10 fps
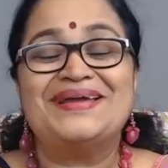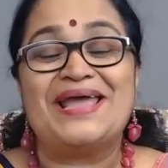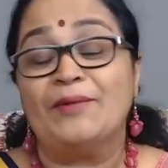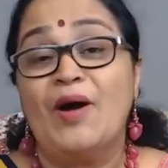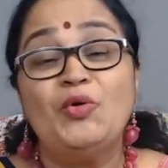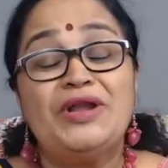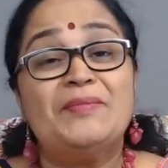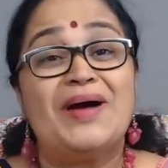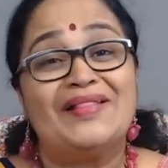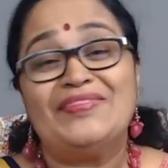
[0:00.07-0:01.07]
About a
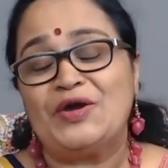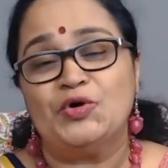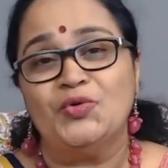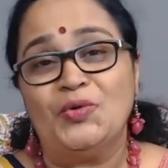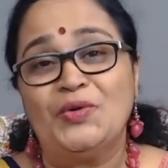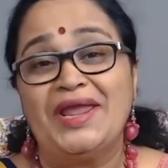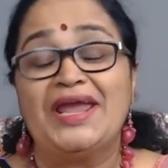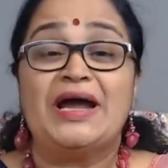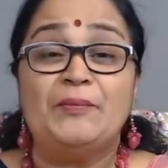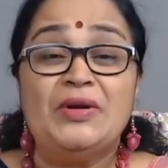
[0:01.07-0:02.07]
month ago, a
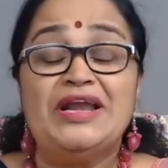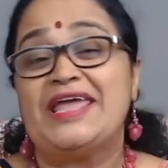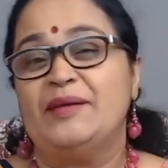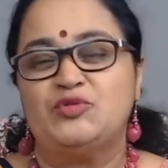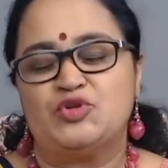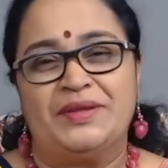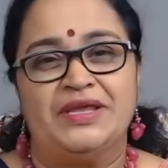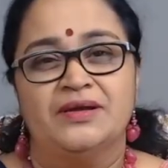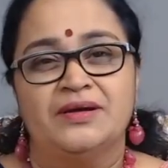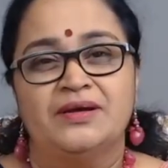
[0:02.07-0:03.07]
couple came to
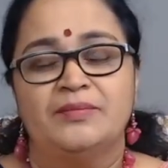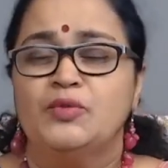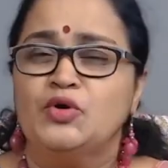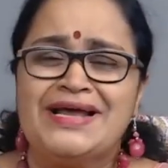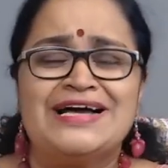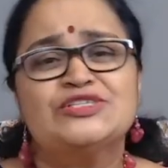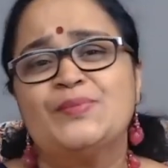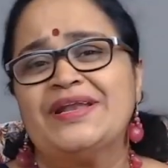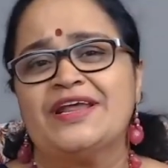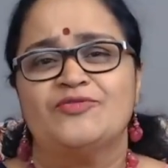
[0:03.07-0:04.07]
me. Both
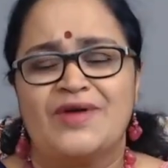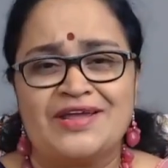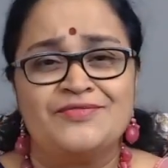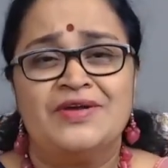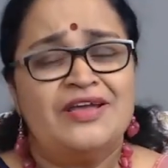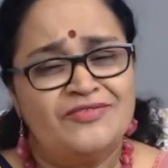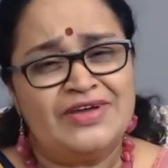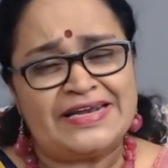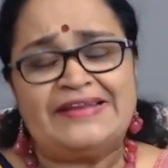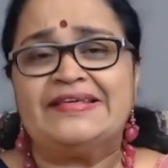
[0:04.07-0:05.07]
husband and wife were
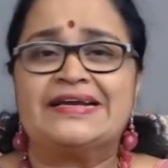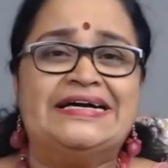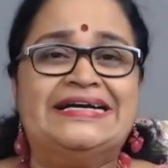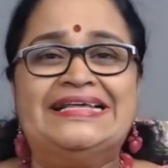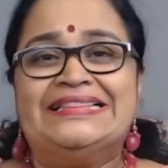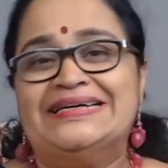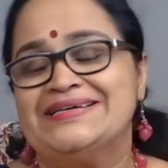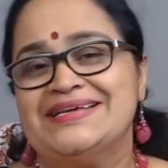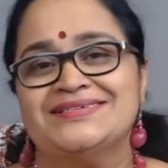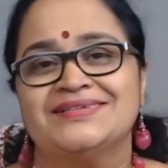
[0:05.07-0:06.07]
in their early
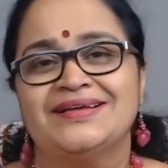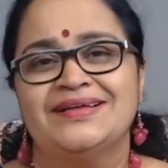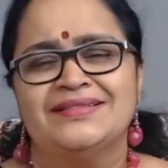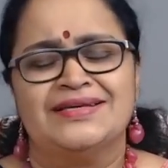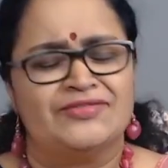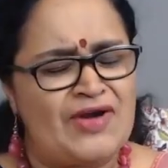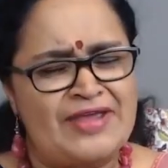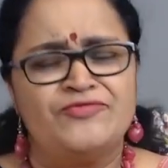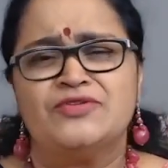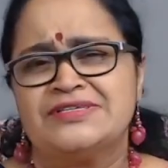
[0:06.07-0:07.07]
30s. The
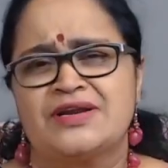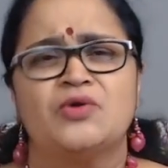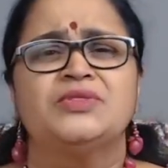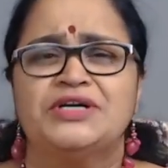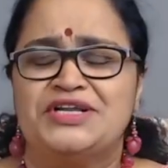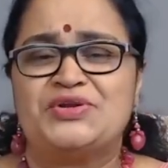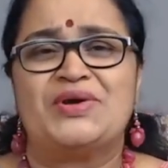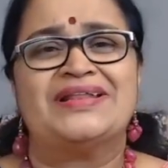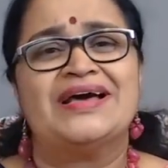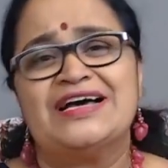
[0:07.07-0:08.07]
wife was around 32
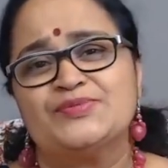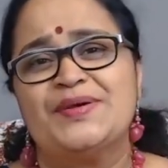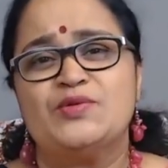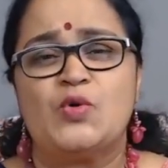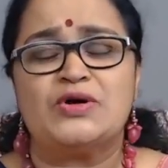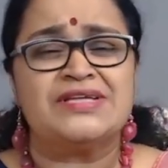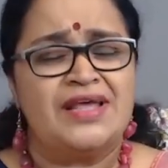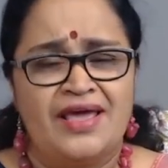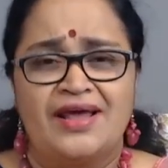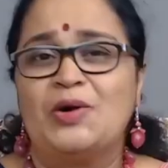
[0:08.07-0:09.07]
and the husband was
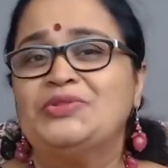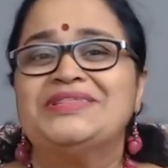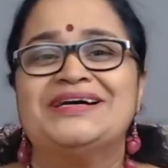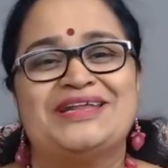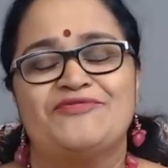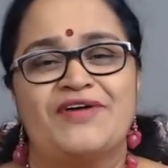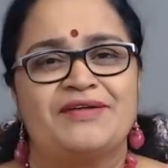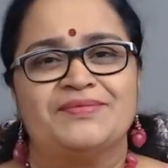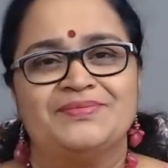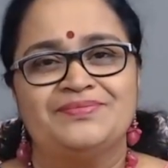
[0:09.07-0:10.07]
around
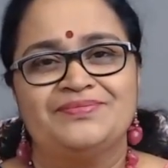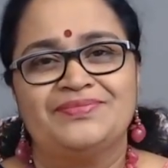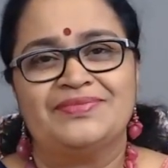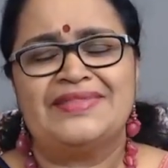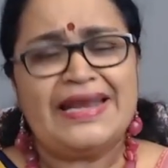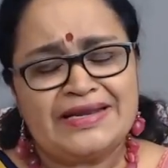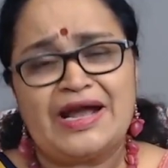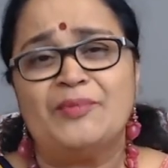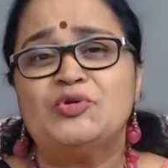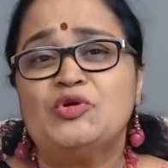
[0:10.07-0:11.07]
35. They had
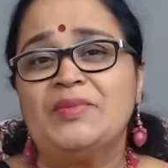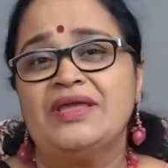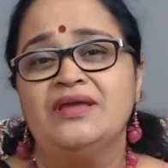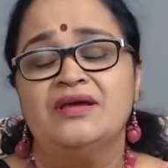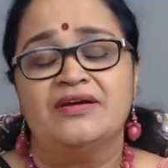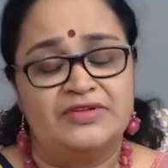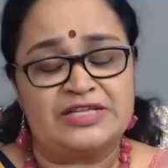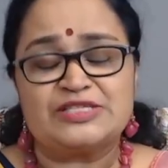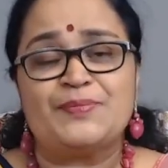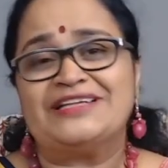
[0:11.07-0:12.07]
come to me with a
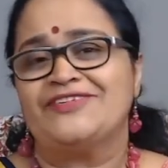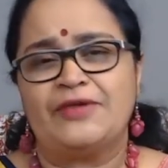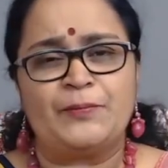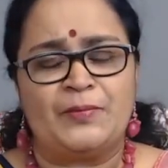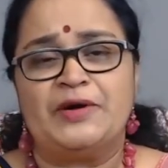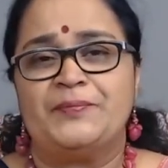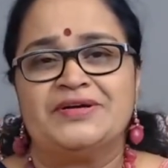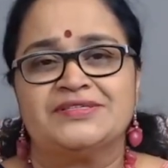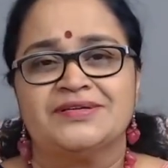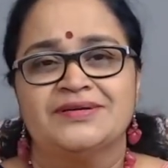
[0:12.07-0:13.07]
specific
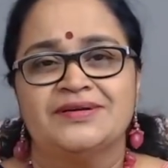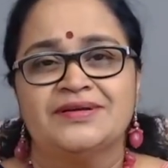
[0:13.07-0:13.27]
purpose.